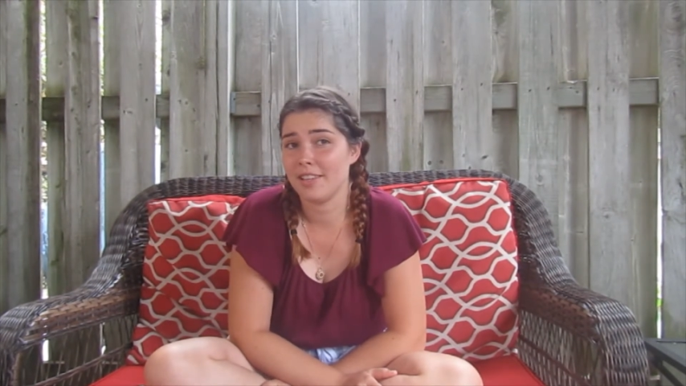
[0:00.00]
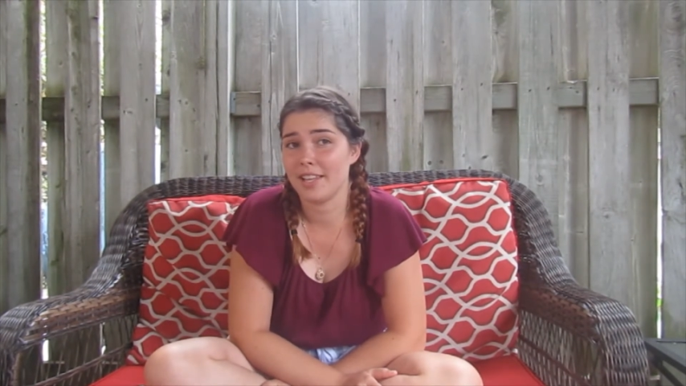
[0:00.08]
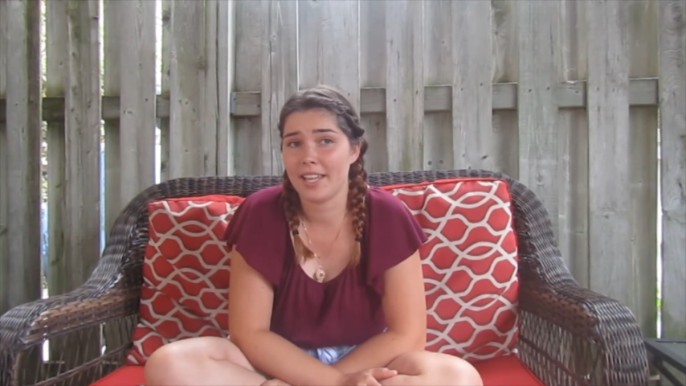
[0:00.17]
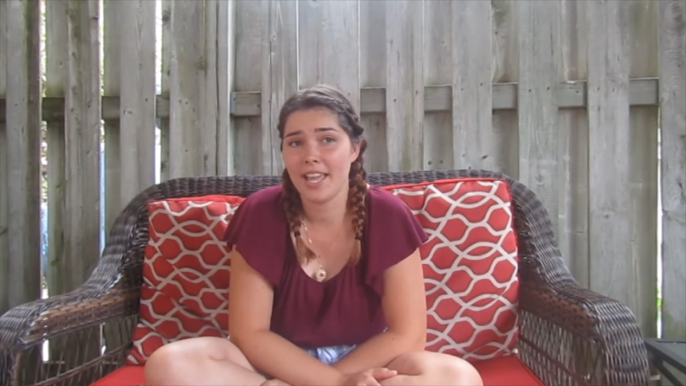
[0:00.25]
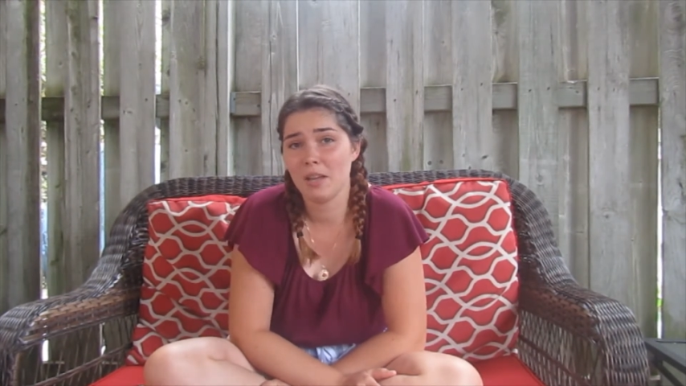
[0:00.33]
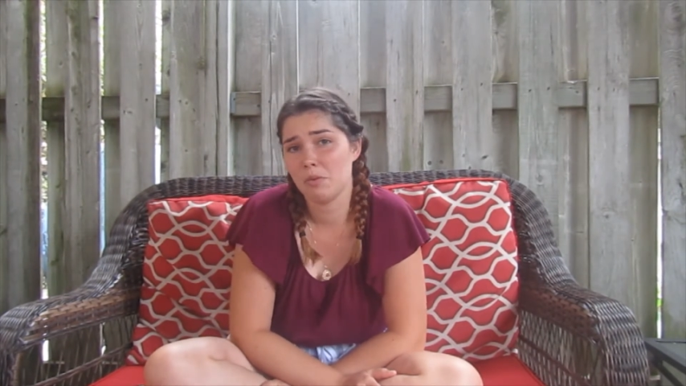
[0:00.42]

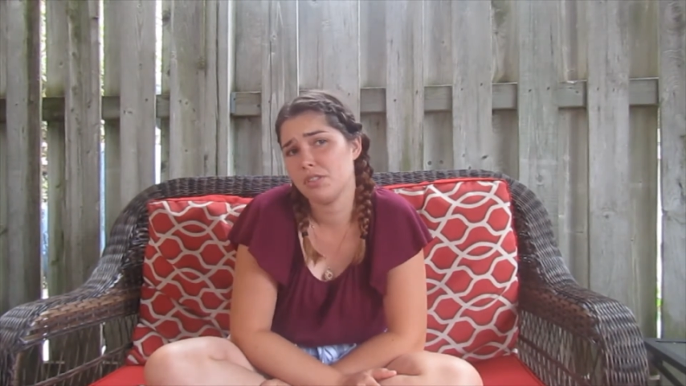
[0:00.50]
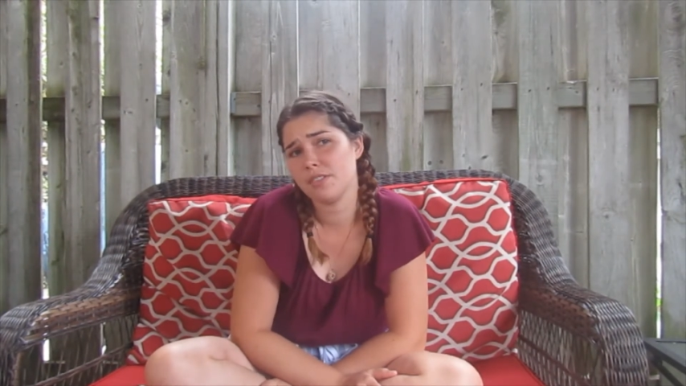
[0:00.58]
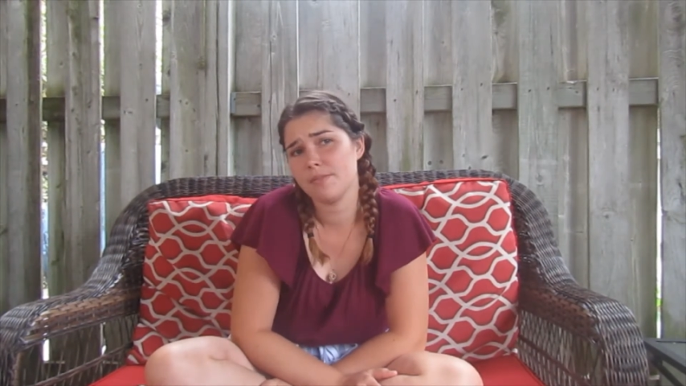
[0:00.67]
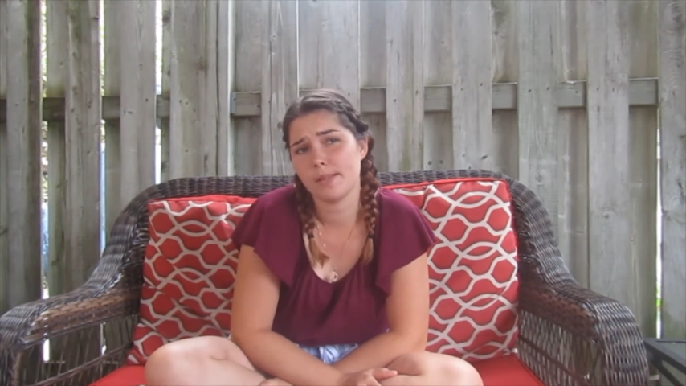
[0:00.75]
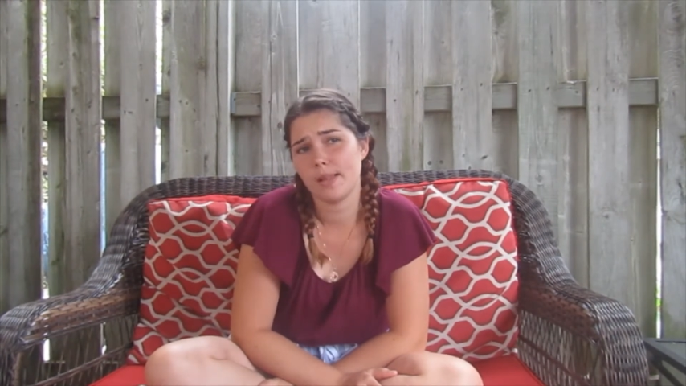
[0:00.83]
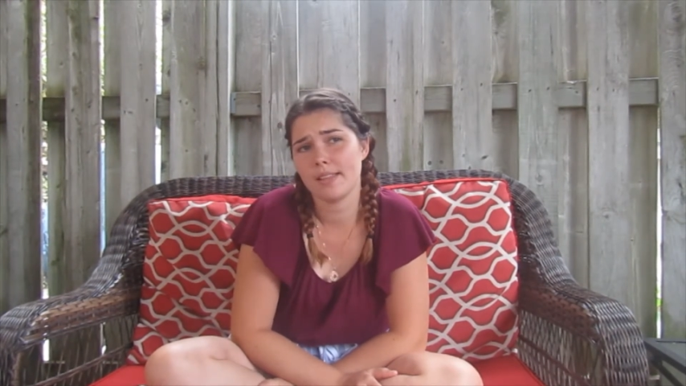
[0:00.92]
hey, what's your
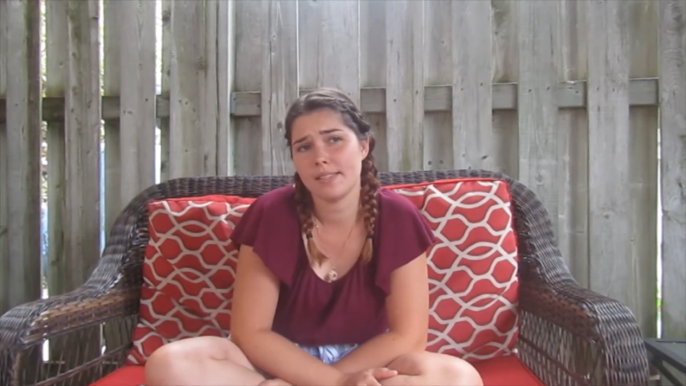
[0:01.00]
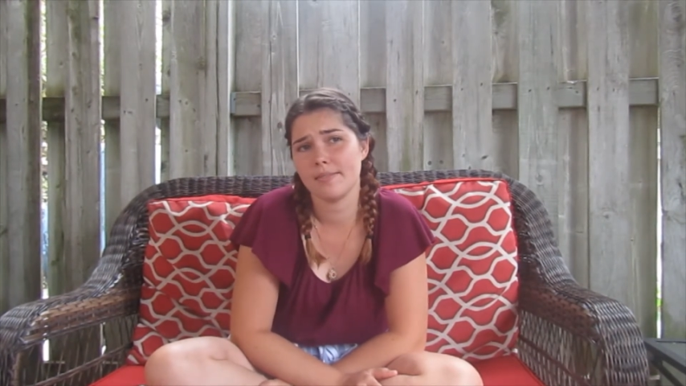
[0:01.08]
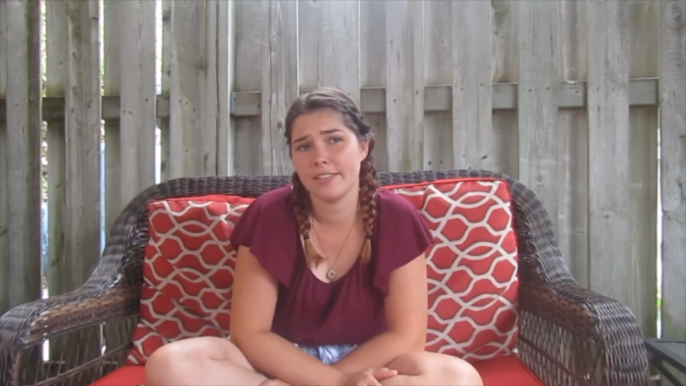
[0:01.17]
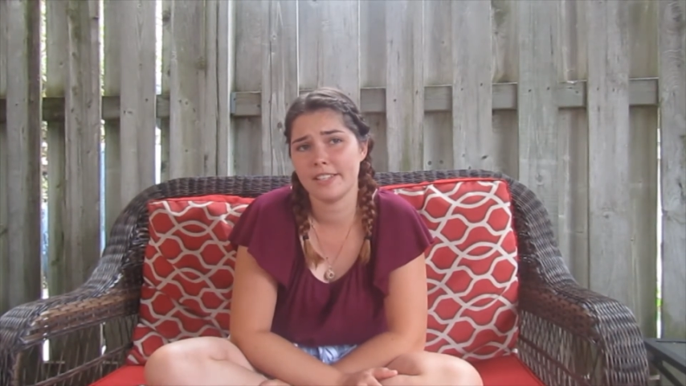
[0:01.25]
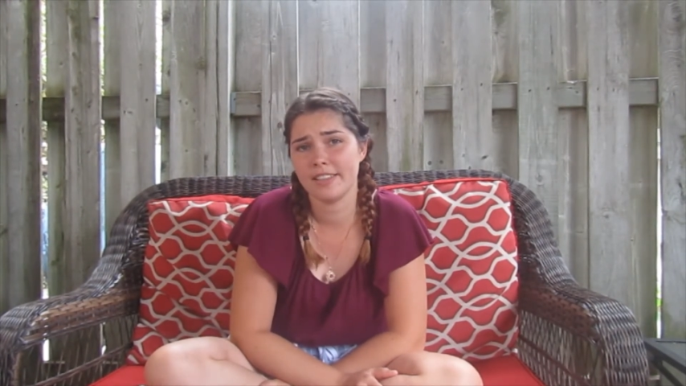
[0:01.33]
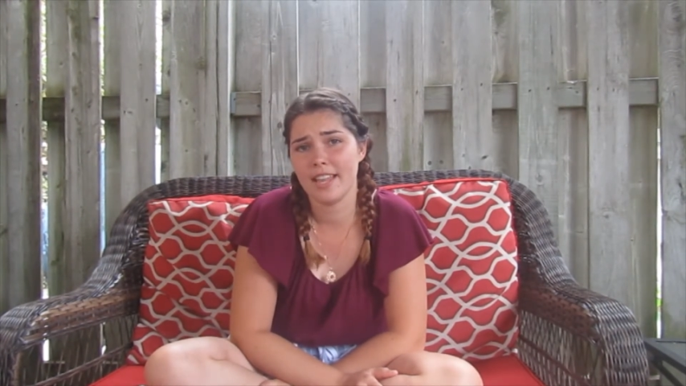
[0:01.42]

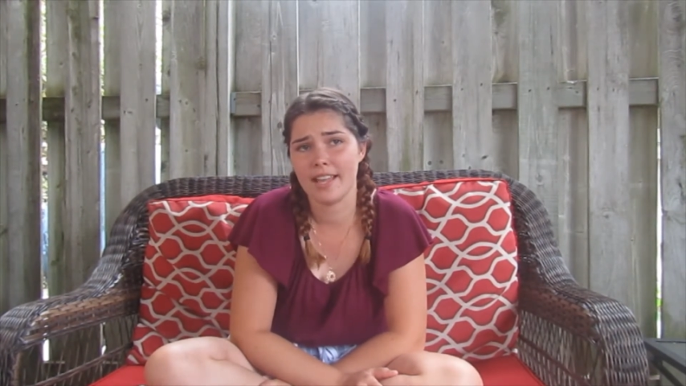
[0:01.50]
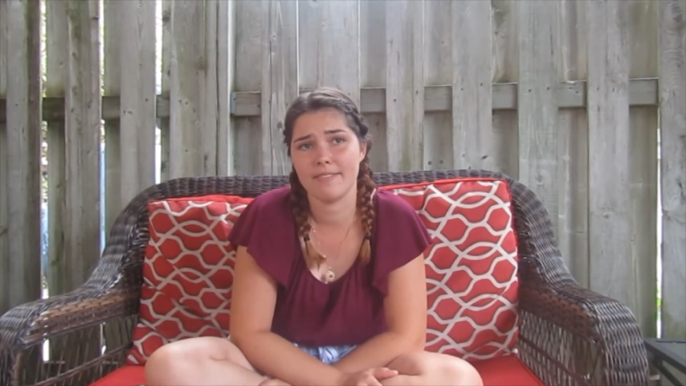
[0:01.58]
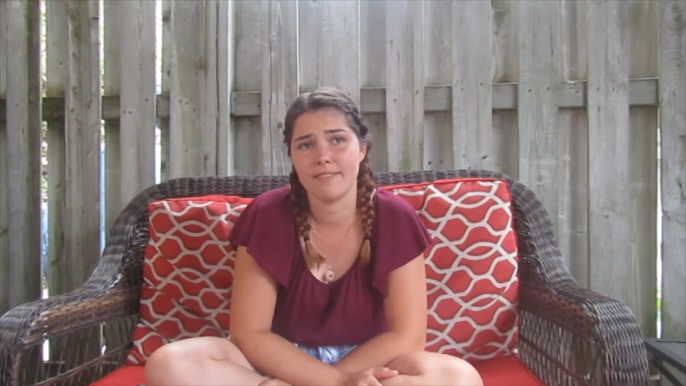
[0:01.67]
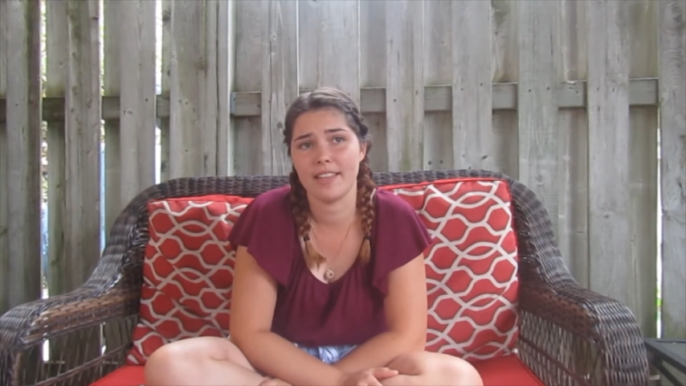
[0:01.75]
philosophy in life?